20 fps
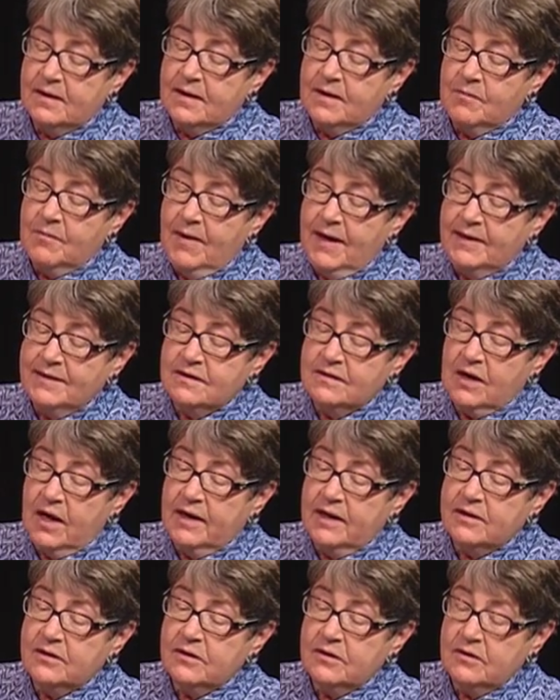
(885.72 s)
My
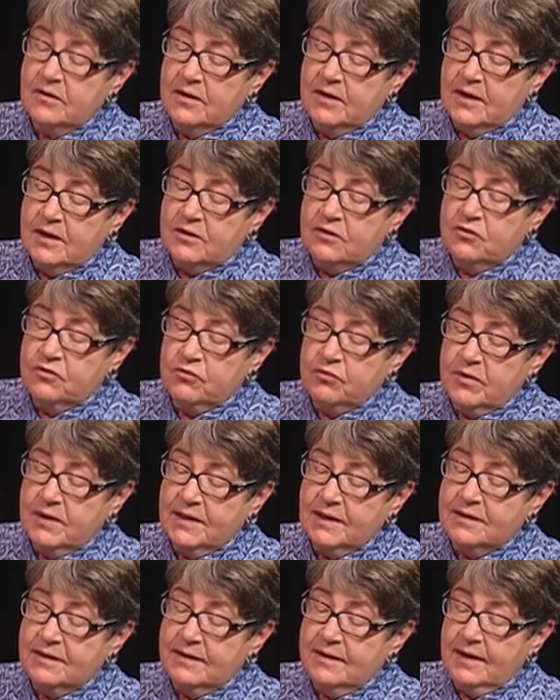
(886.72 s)
daughter
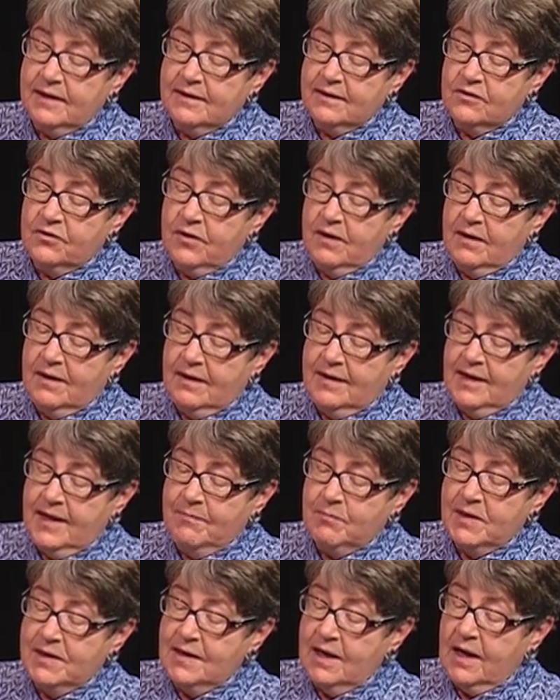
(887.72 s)
drank
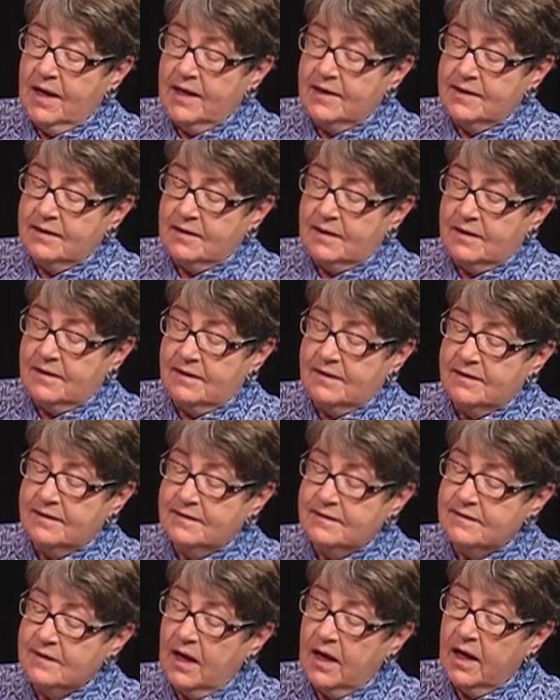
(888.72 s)
lemonade,
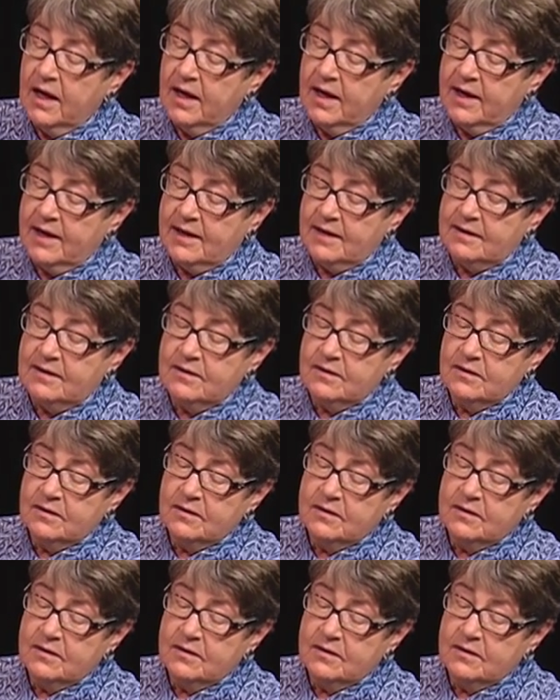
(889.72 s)
sighed.